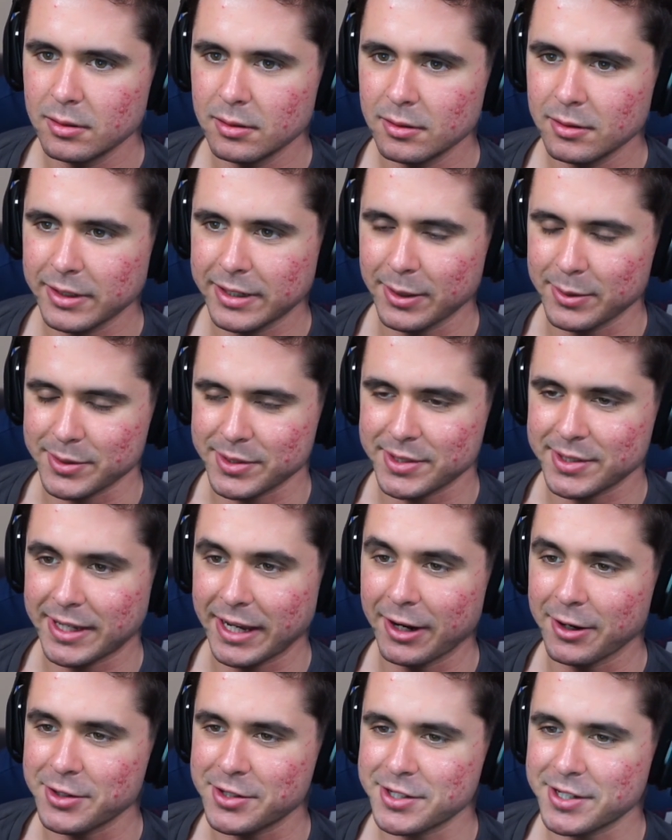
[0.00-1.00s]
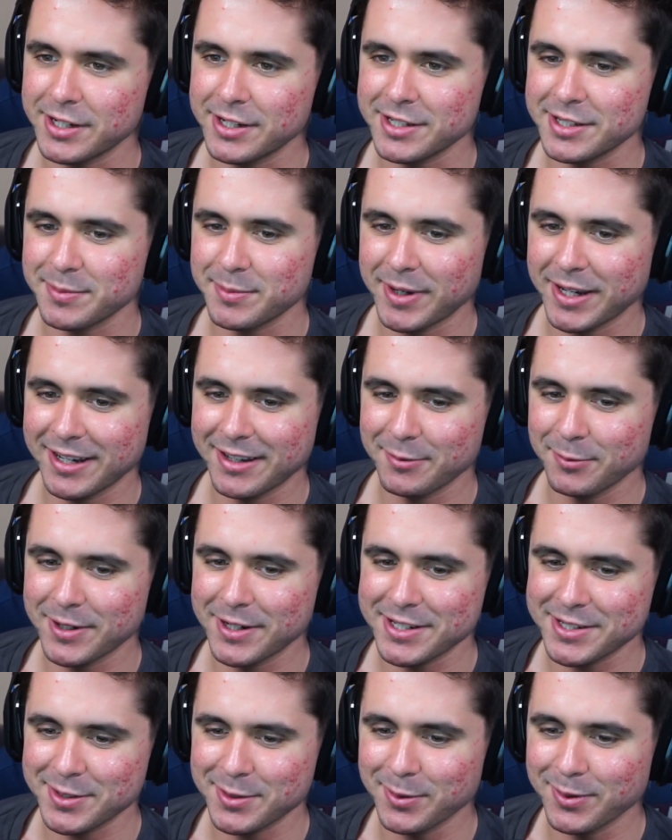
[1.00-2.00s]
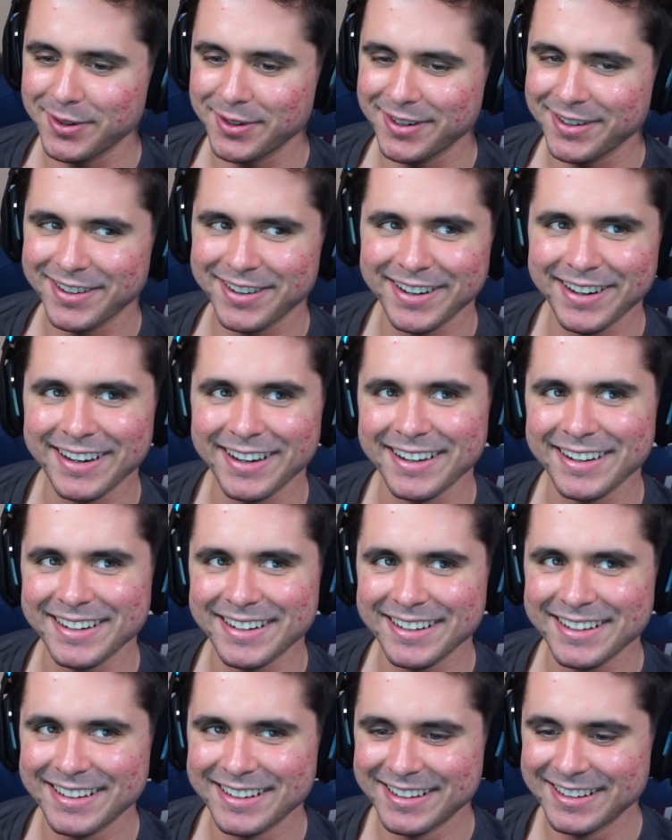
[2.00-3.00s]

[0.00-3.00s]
Look how scared she is, man. What is going on?